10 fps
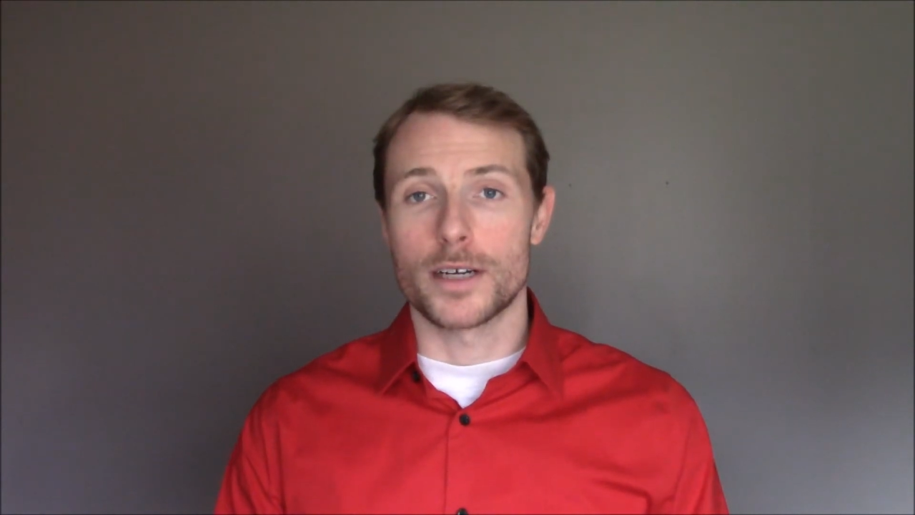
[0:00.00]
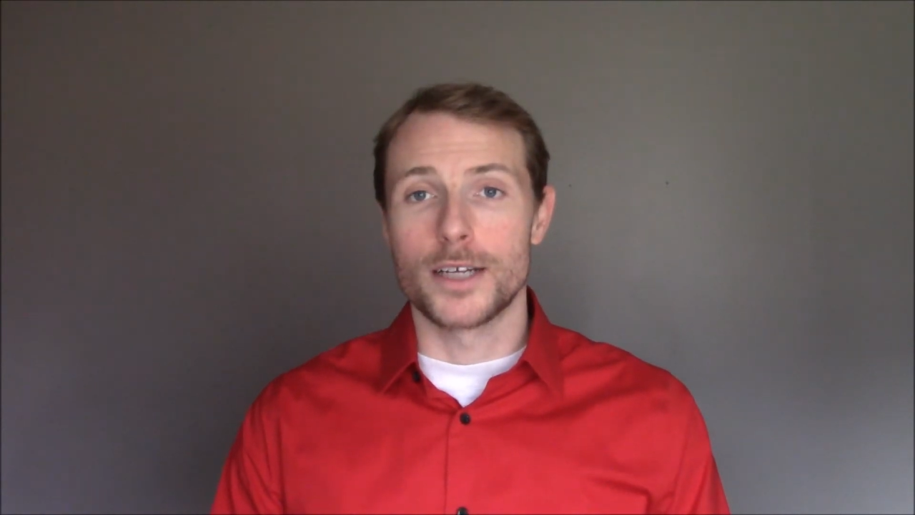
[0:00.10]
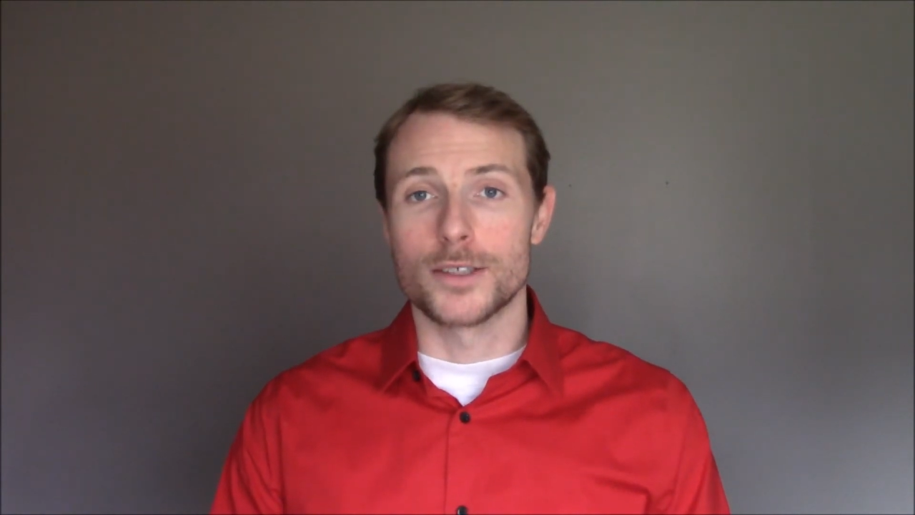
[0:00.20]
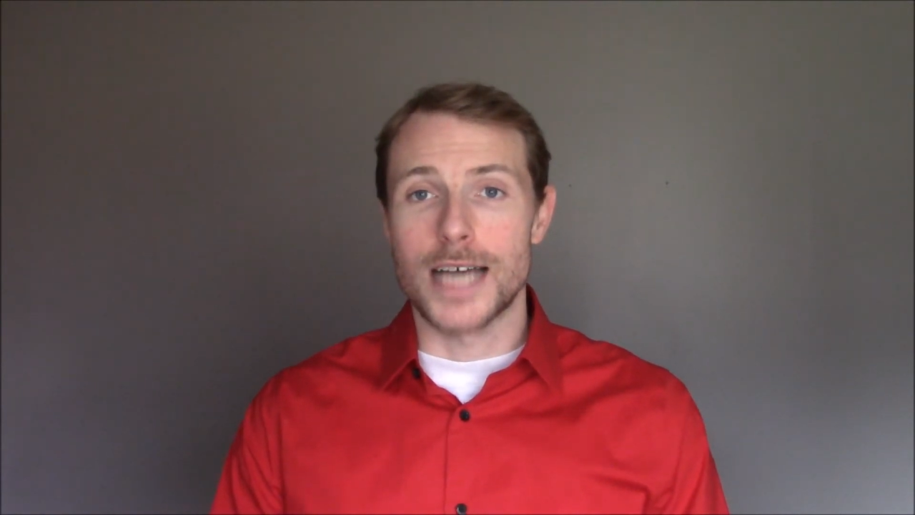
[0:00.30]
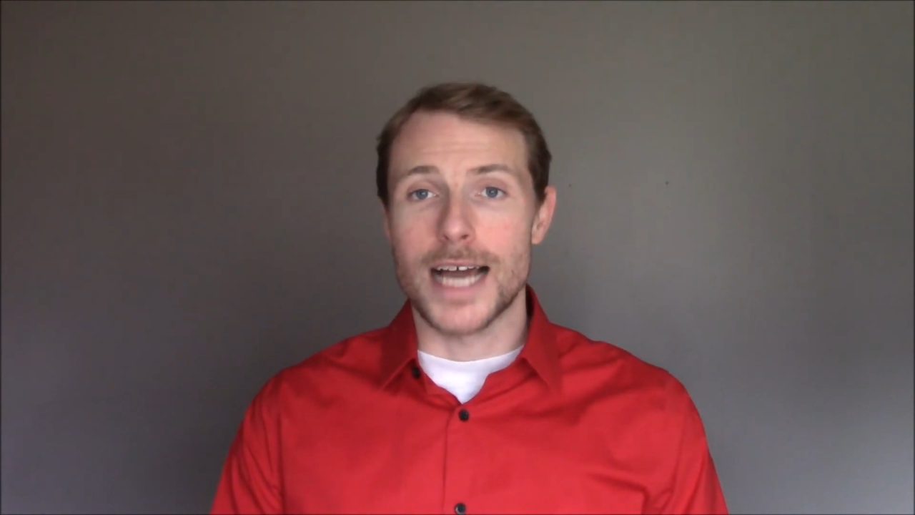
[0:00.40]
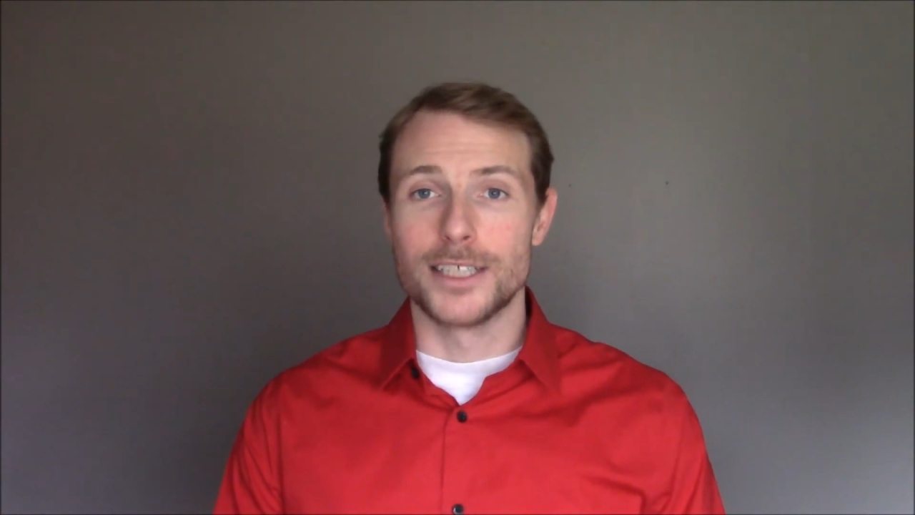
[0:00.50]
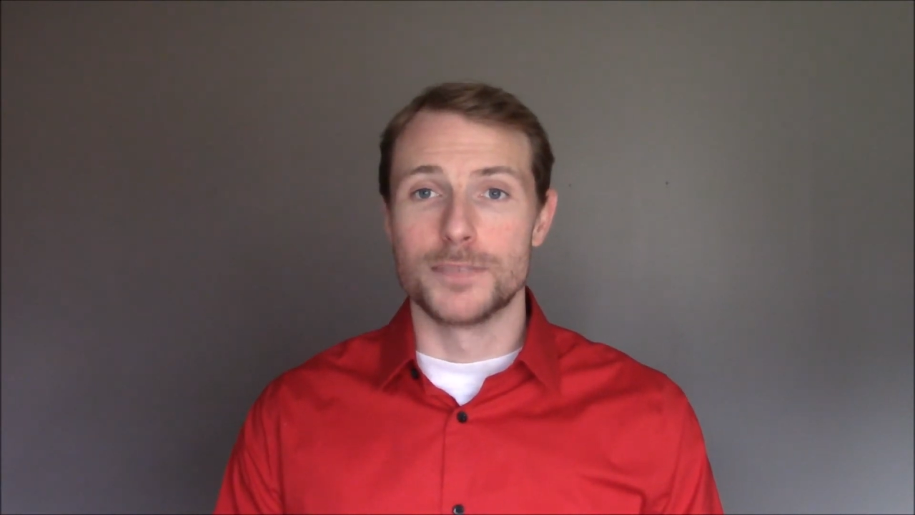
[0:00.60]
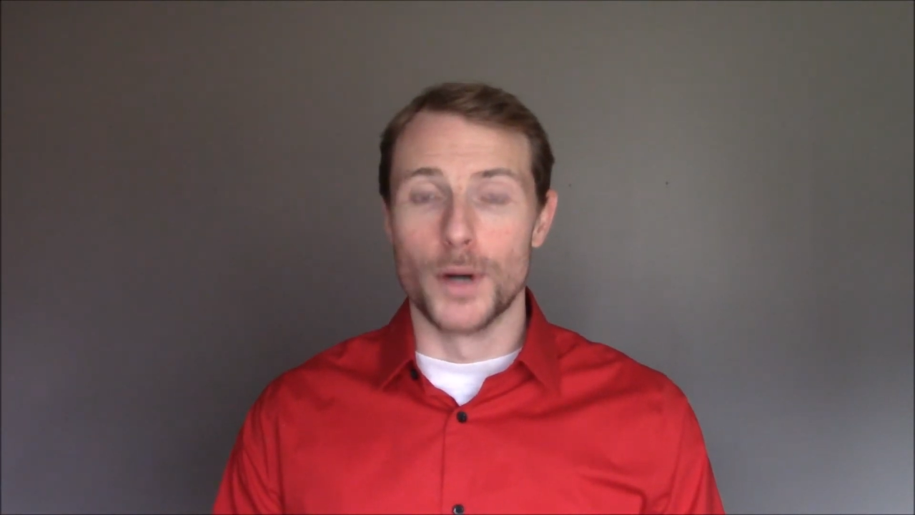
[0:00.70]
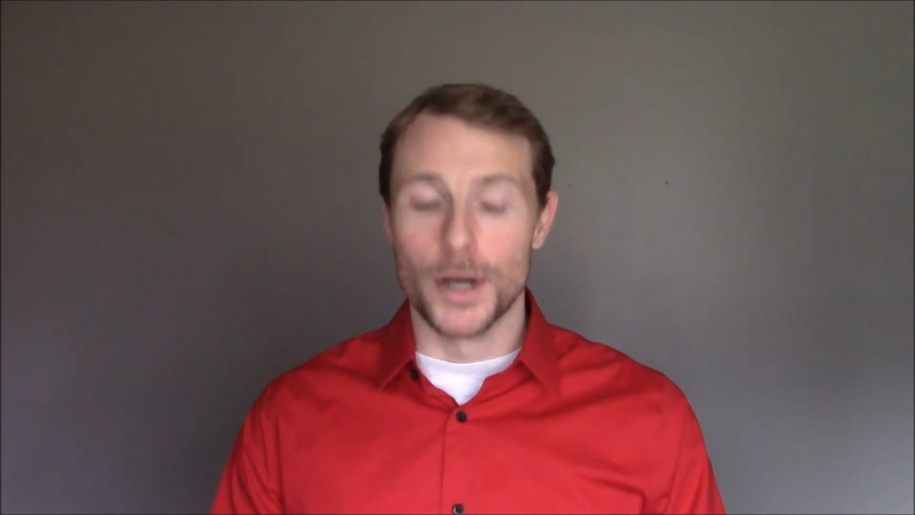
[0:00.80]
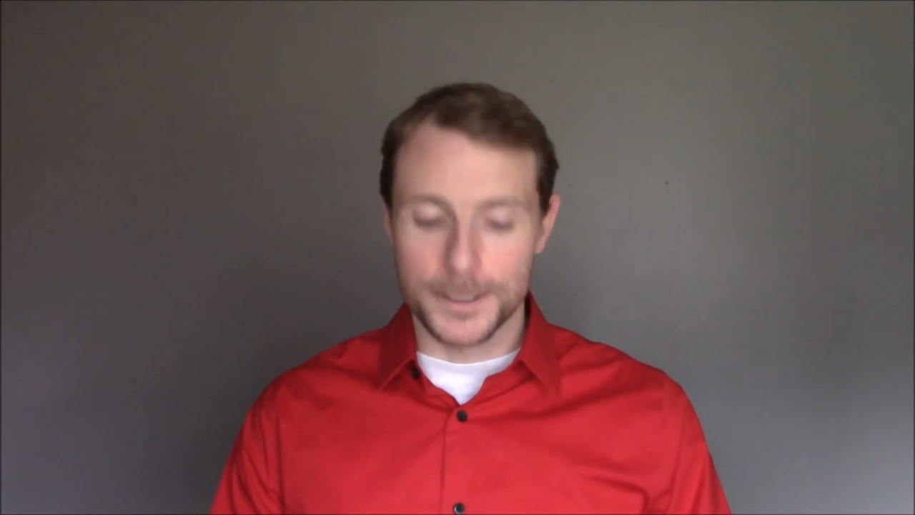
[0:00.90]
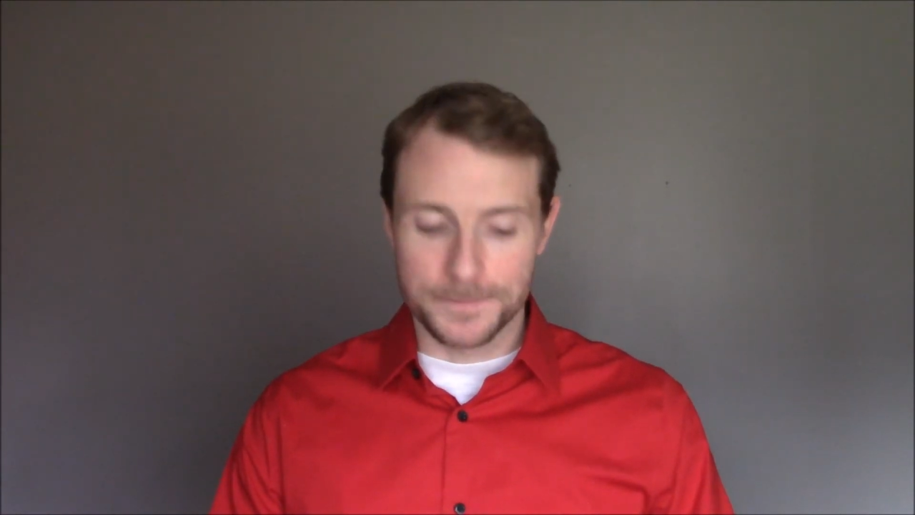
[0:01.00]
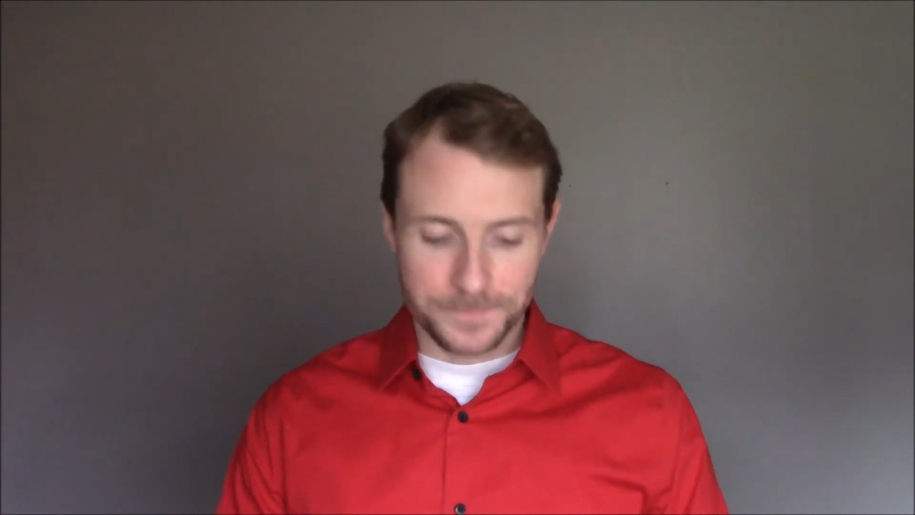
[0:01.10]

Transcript: Kiyosaki's book.